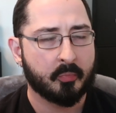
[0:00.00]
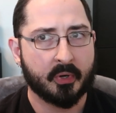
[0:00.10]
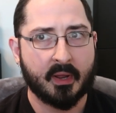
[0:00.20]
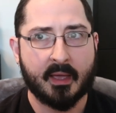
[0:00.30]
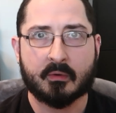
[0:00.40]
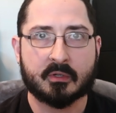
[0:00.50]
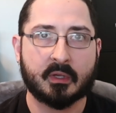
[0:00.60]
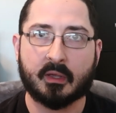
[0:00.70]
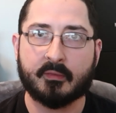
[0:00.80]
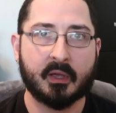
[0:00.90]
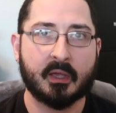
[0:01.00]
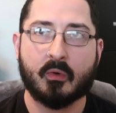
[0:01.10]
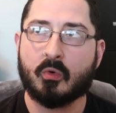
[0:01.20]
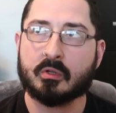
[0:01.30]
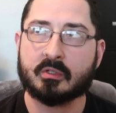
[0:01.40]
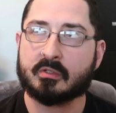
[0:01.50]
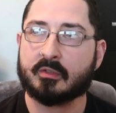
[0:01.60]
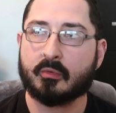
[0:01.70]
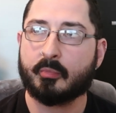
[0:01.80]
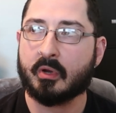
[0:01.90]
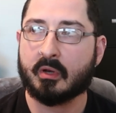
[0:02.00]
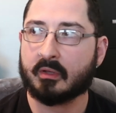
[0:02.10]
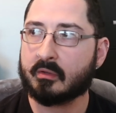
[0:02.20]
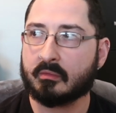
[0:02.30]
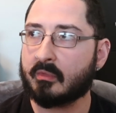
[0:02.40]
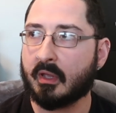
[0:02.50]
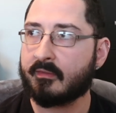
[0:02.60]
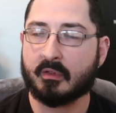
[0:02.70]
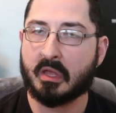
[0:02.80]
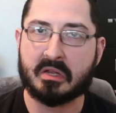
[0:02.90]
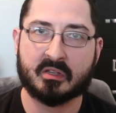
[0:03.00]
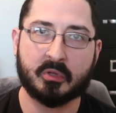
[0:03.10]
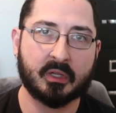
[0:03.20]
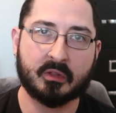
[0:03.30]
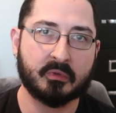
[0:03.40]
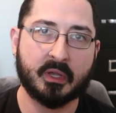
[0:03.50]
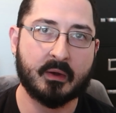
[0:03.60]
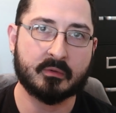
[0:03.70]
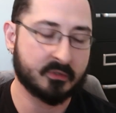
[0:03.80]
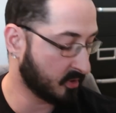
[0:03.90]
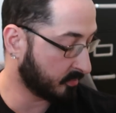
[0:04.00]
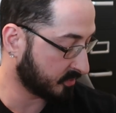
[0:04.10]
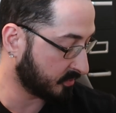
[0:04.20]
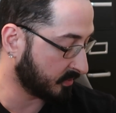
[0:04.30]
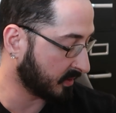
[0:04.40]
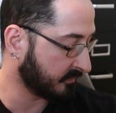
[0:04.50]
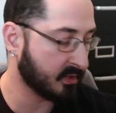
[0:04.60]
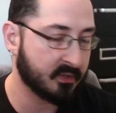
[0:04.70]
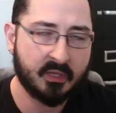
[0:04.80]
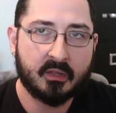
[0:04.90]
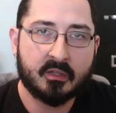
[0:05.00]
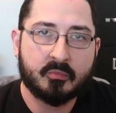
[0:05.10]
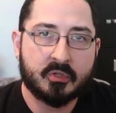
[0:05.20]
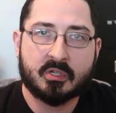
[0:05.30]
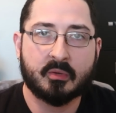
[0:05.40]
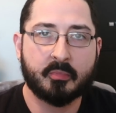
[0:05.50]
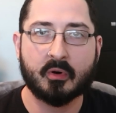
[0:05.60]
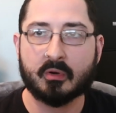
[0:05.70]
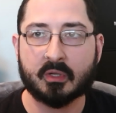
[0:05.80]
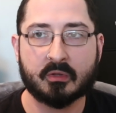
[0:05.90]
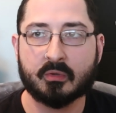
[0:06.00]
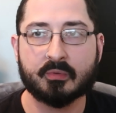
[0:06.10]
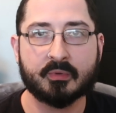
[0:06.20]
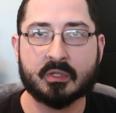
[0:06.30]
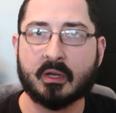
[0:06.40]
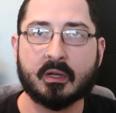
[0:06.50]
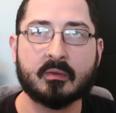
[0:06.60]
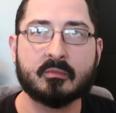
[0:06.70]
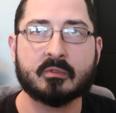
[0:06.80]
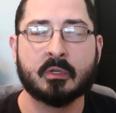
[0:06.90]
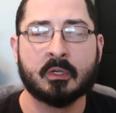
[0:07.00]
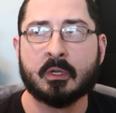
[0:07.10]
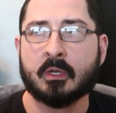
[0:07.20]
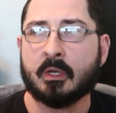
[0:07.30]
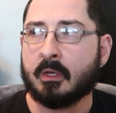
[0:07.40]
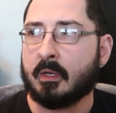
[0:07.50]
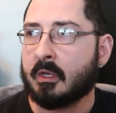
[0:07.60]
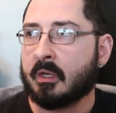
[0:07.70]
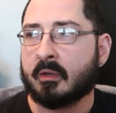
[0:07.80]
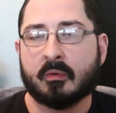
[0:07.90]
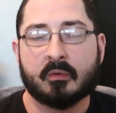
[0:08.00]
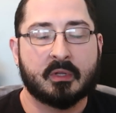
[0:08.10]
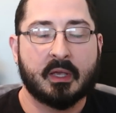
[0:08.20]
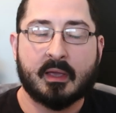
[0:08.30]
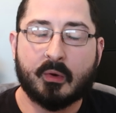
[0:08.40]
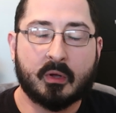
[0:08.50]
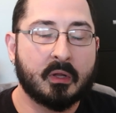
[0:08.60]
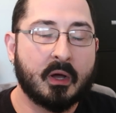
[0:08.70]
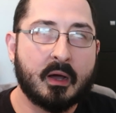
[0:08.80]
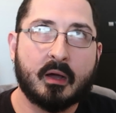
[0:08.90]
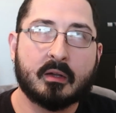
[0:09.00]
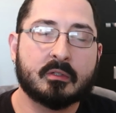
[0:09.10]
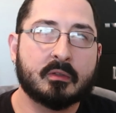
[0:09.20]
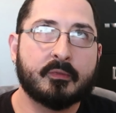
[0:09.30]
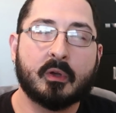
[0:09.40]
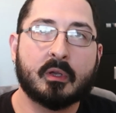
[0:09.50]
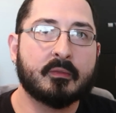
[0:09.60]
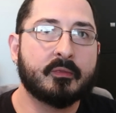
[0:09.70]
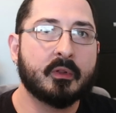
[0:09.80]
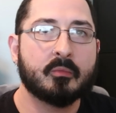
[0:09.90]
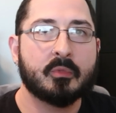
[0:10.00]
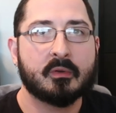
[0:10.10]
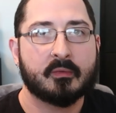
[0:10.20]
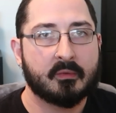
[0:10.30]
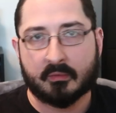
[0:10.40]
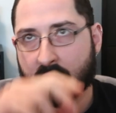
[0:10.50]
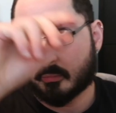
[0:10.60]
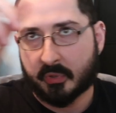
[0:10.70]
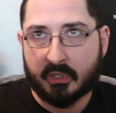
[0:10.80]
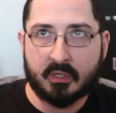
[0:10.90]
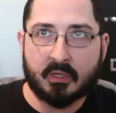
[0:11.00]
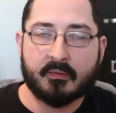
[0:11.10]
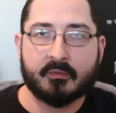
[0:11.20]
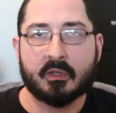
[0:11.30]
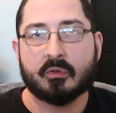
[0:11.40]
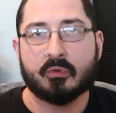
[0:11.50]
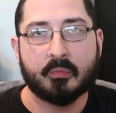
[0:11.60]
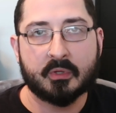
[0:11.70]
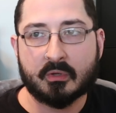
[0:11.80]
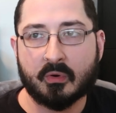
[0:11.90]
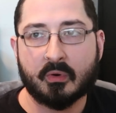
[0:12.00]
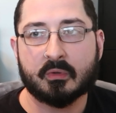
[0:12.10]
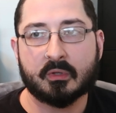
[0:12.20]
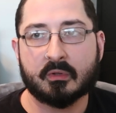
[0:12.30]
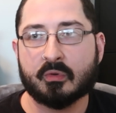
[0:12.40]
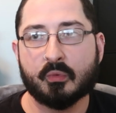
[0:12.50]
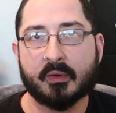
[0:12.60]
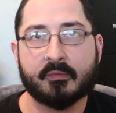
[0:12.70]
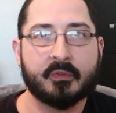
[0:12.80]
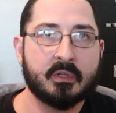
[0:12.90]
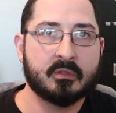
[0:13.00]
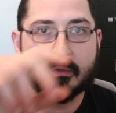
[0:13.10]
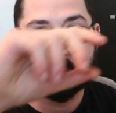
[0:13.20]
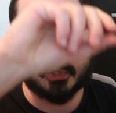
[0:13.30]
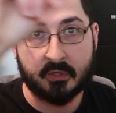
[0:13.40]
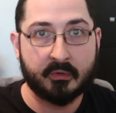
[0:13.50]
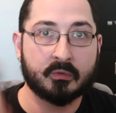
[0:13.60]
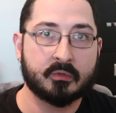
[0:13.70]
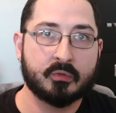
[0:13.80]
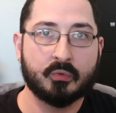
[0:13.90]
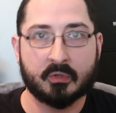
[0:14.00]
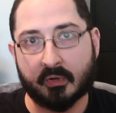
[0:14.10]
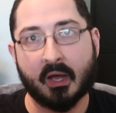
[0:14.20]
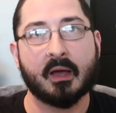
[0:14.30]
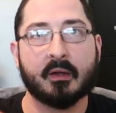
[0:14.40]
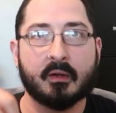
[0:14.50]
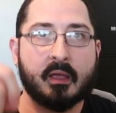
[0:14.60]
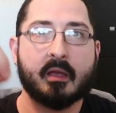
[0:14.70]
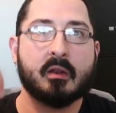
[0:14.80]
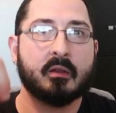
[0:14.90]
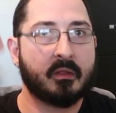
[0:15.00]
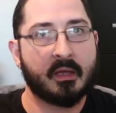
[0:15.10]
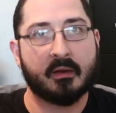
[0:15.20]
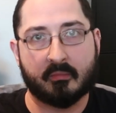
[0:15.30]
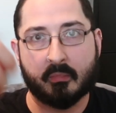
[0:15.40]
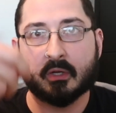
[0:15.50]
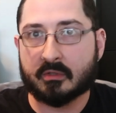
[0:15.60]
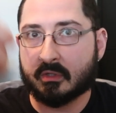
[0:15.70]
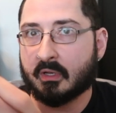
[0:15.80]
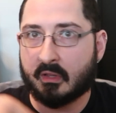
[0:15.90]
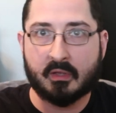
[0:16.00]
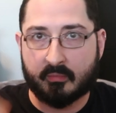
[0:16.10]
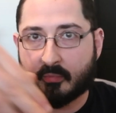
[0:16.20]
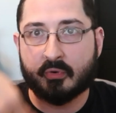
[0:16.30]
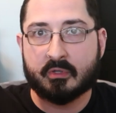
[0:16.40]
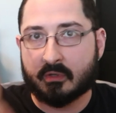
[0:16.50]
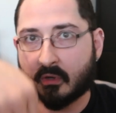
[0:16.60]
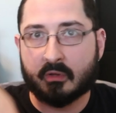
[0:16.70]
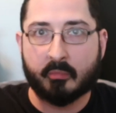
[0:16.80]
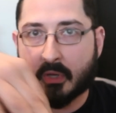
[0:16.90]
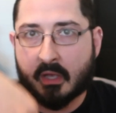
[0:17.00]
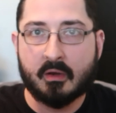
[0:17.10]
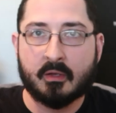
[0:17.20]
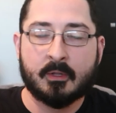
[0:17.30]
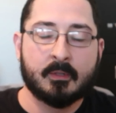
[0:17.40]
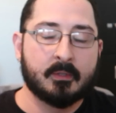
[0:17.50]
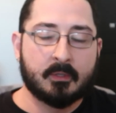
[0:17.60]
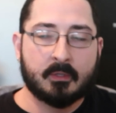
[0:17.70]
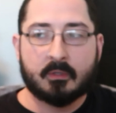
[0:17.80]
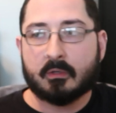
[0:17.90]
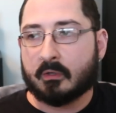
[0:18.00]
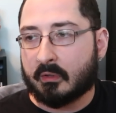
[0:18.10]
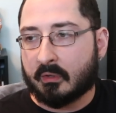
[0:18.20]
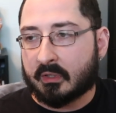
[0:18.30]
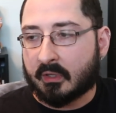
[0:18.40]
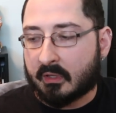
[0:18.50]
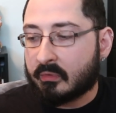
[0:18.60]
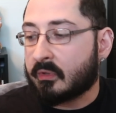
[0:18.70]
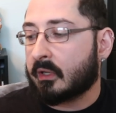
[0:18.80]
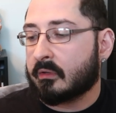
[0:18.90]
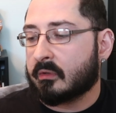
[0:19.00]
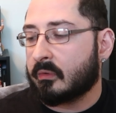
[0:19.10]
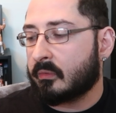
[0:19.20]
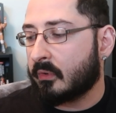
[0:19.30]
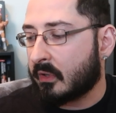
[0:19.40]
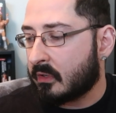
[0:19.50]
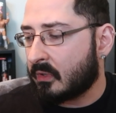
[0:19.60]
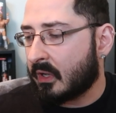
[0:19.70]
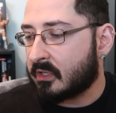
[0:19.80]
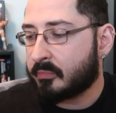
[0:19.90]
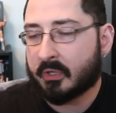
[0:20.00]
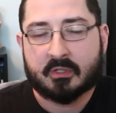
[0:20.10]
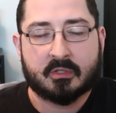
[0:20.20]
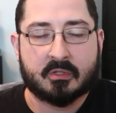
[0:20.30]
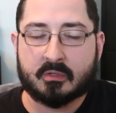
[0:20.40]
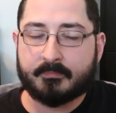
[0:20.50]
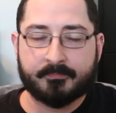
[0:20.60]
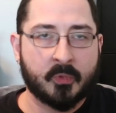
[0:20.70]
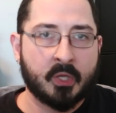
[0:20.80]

But now it's like, if I get one successful print, after that it's going to be like 3 hours of troubleshooting. I've had to take this machine apart like 2-3 times. Take out clogs in the fucking filament, PTFE tube it's called, in the tube that feeds the material to the hot end that melts it and then prints it on the bed. Not to get too technical with any of you guys, but it's just,